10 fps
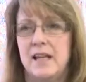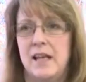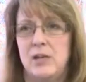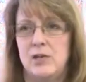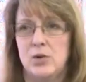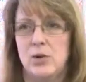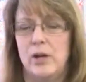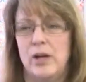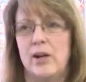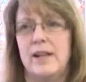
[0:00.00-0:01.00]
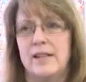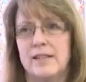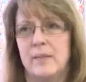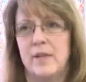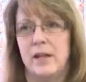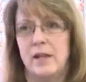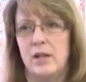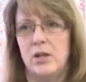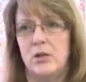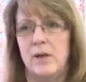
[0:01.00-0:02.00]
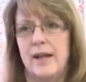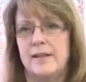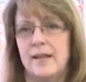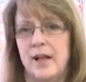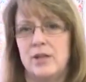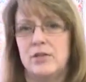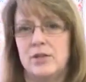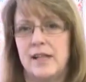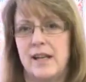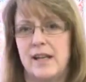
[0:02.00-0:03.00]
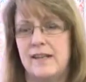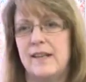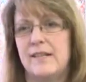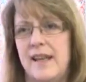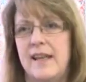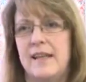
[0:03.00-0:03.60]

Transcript: enjoy learning something new and to understand that they